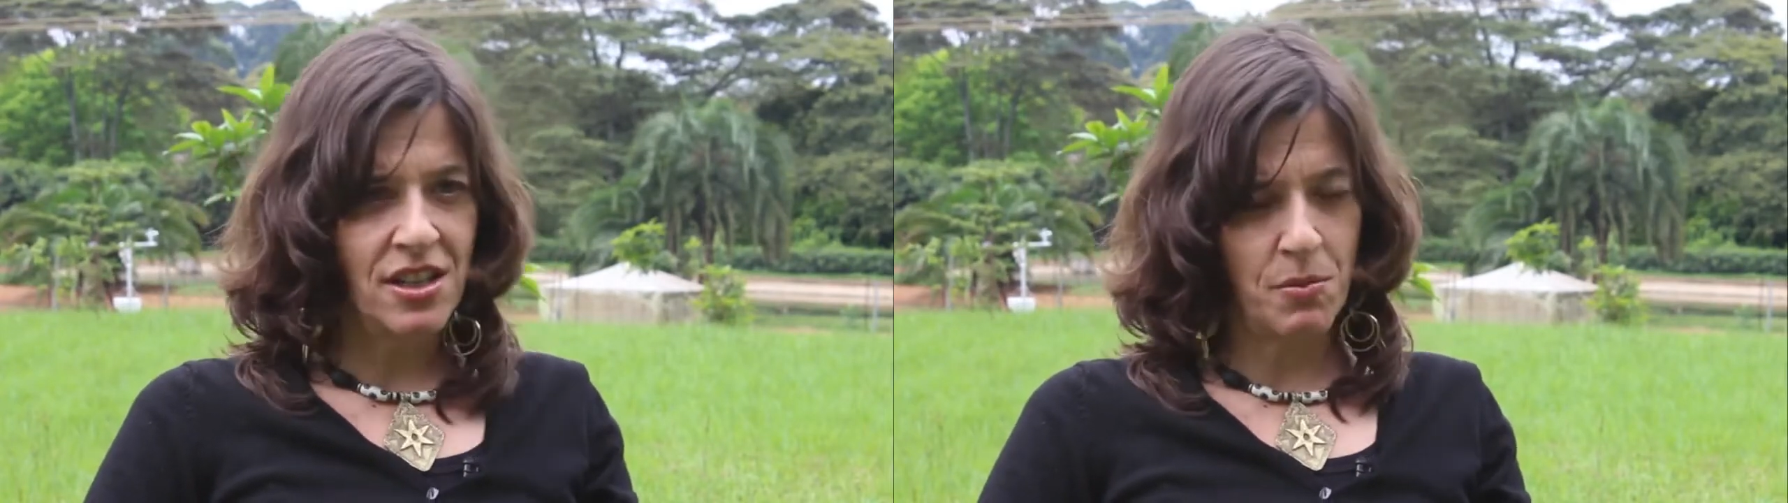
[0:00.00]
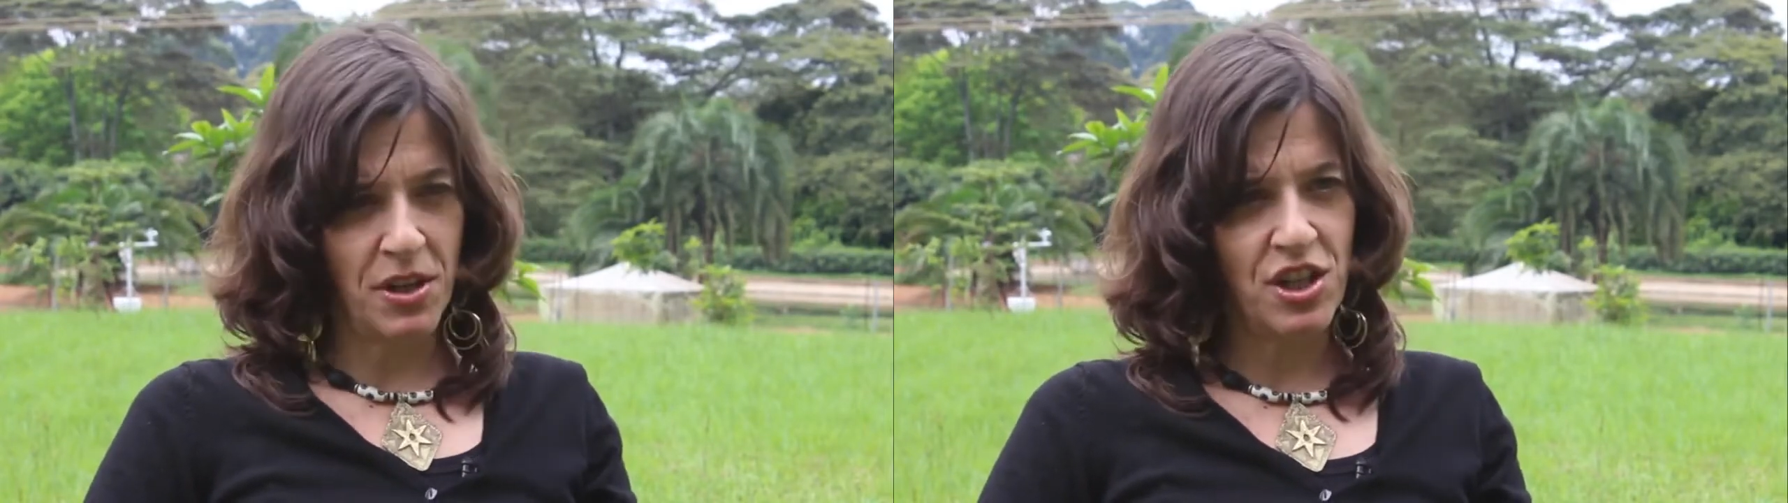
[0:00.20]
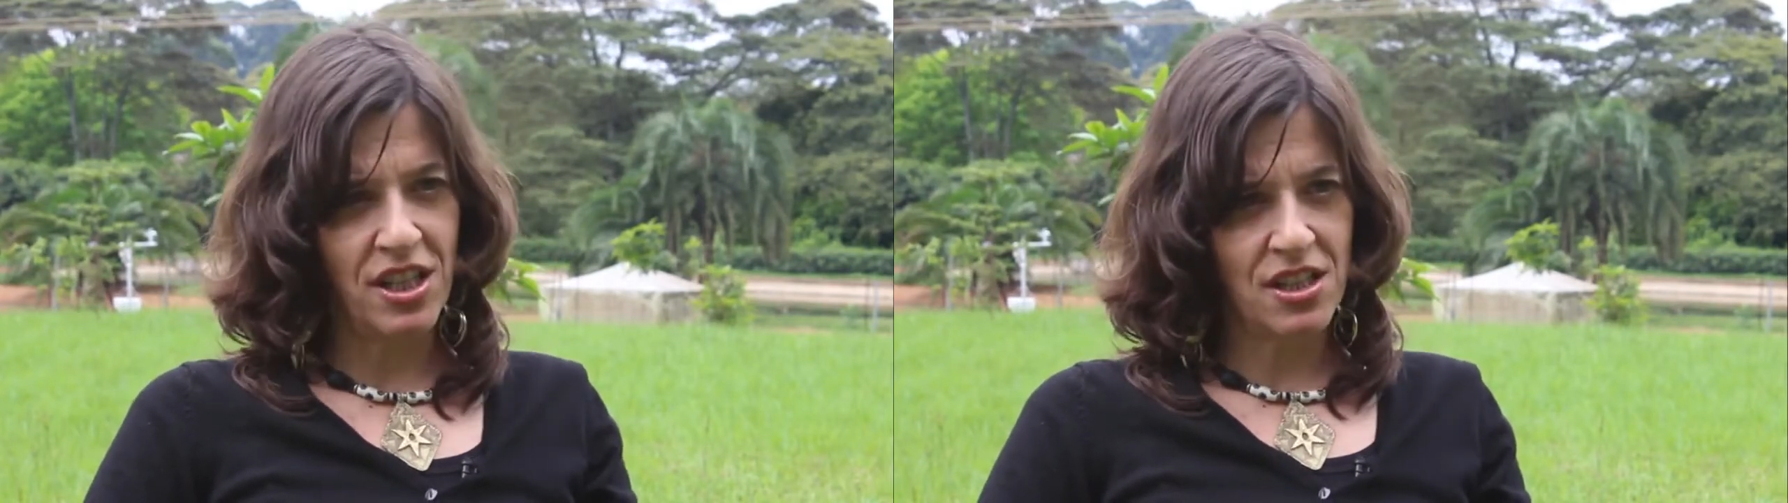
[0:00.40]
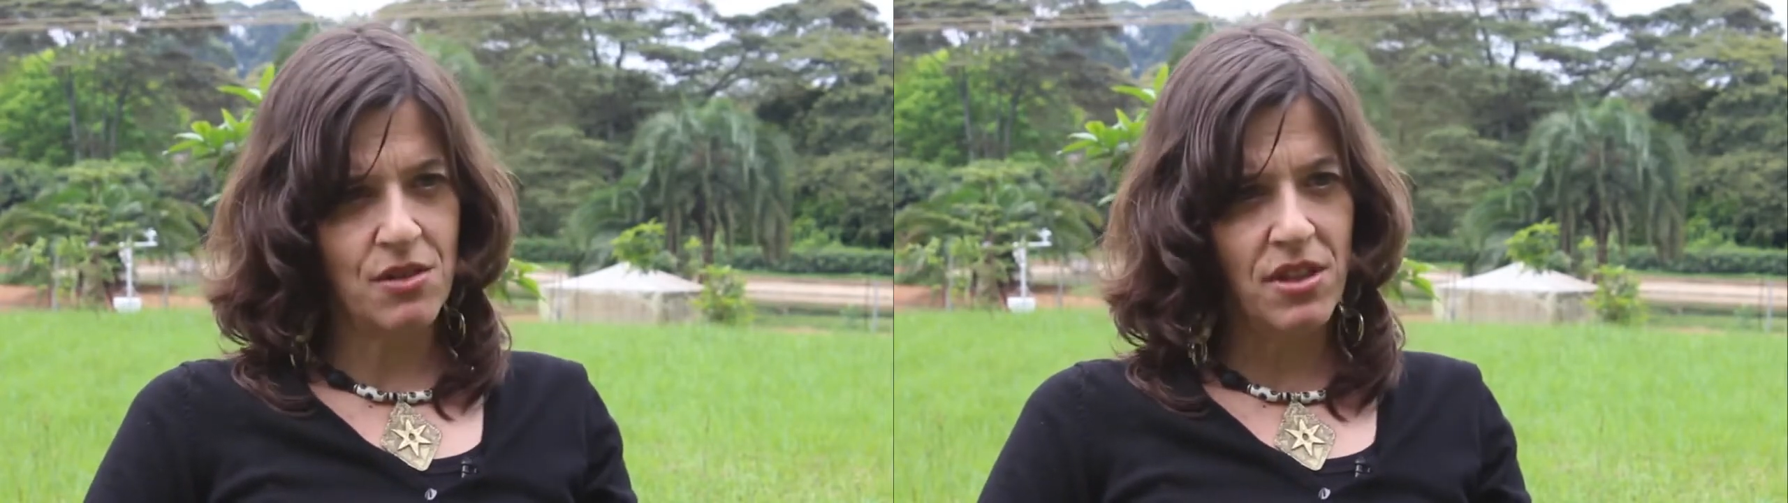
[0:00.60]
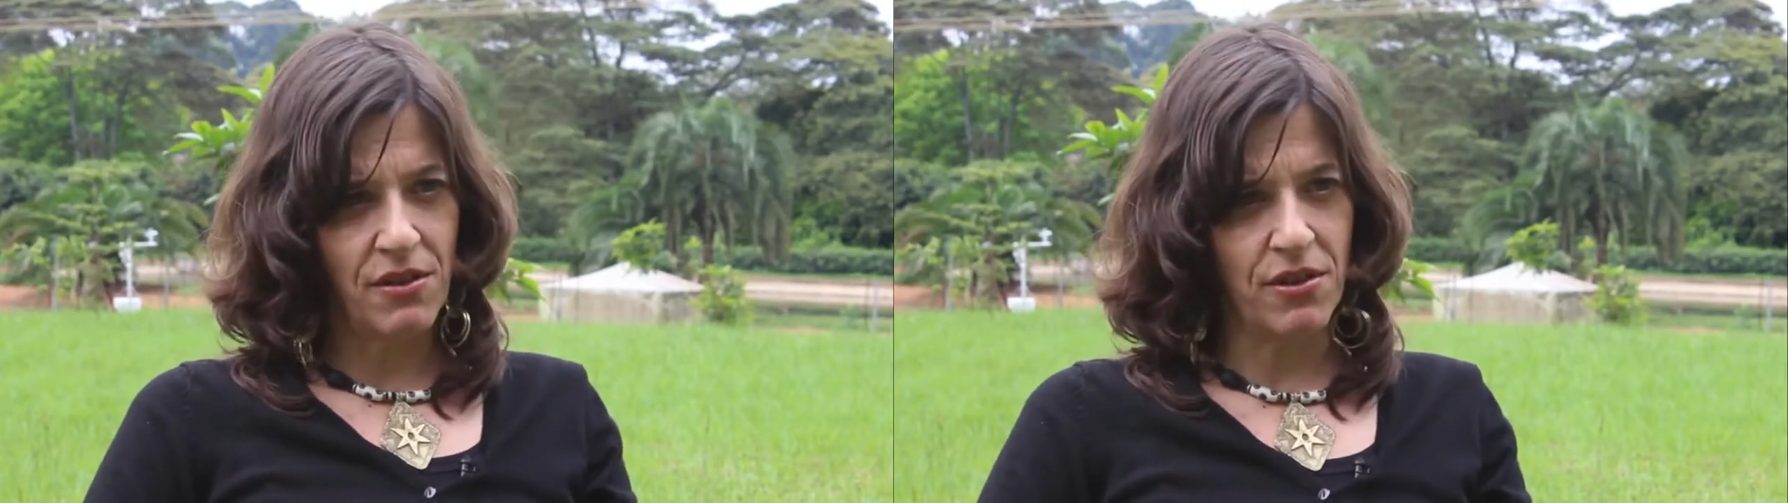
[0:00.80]
species
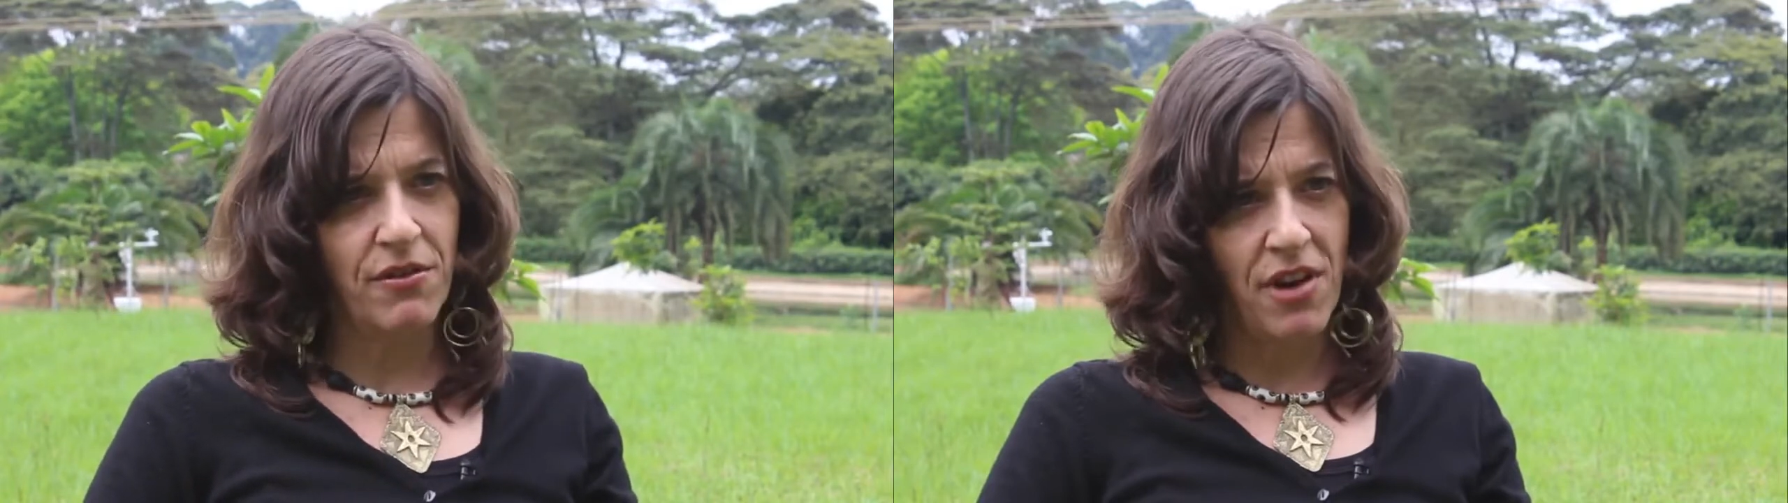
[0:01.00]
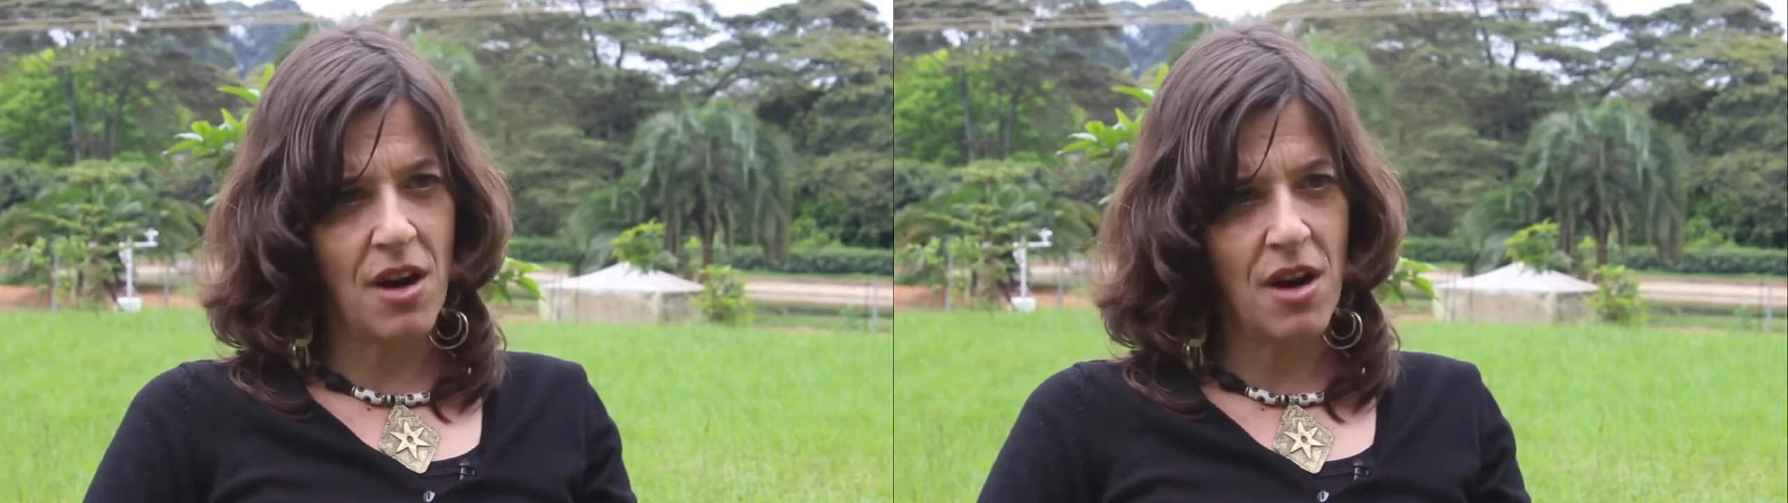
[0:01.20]
to different